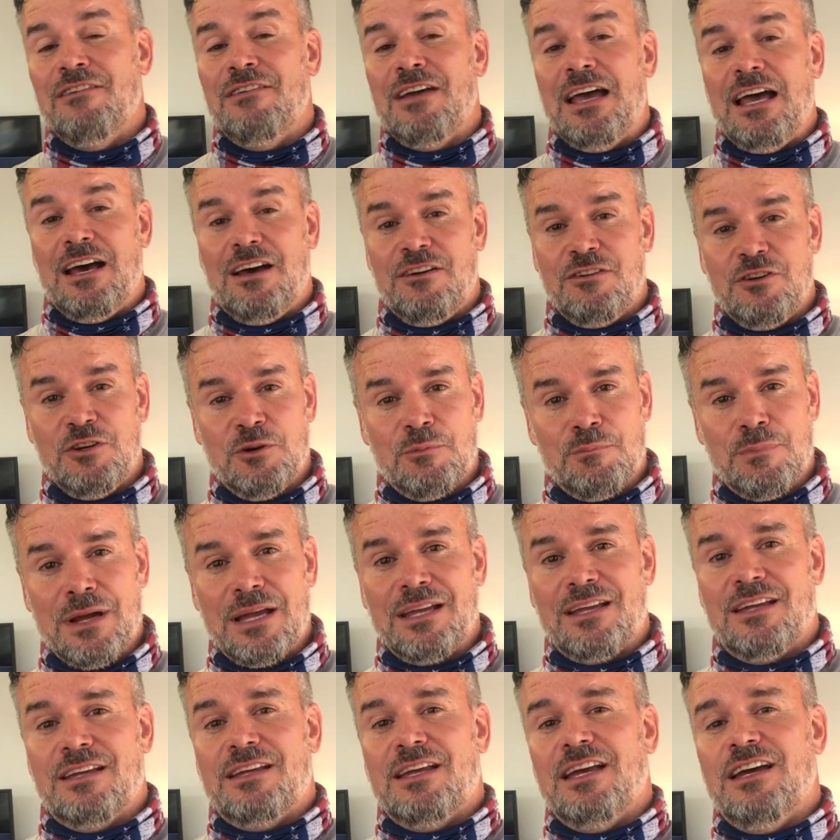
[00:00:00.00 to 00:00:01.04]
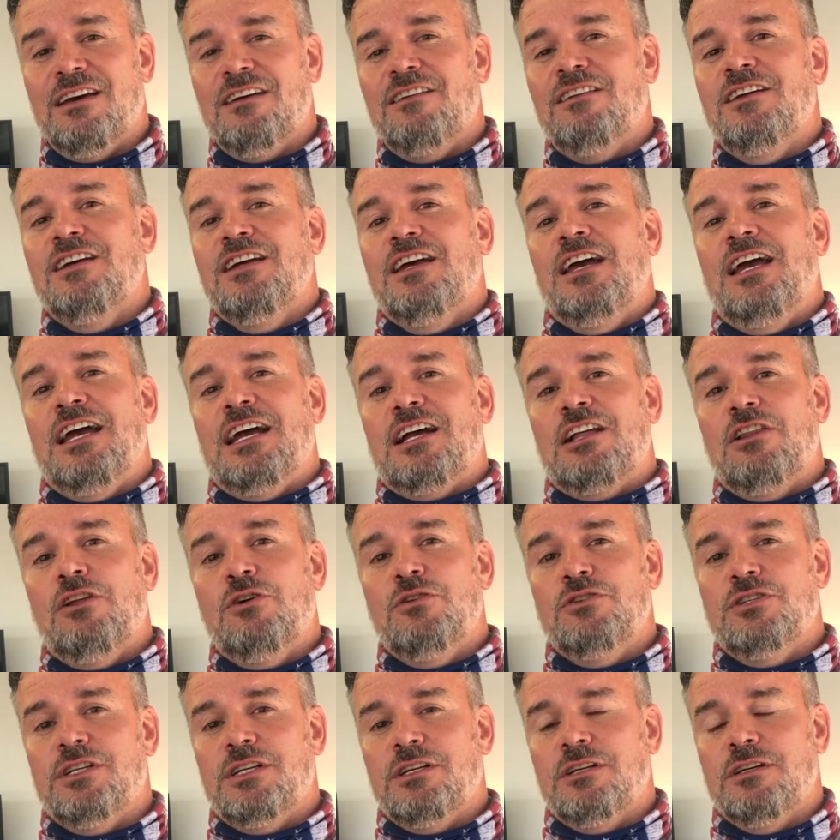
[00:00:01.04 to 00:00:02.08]
out of your bank account at
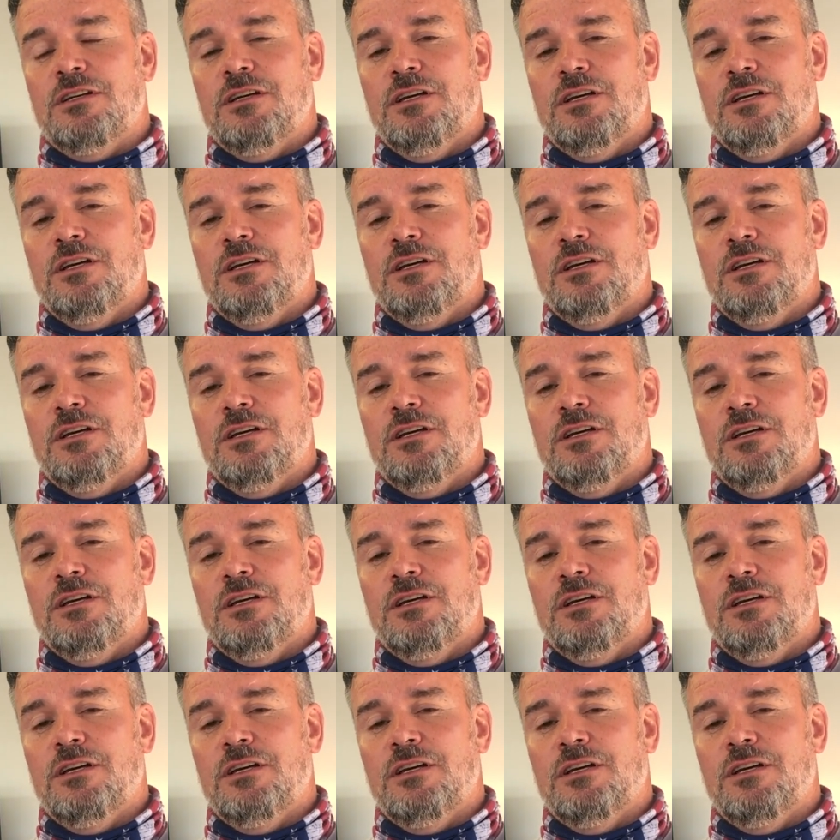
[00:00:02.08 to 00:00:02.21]
closing.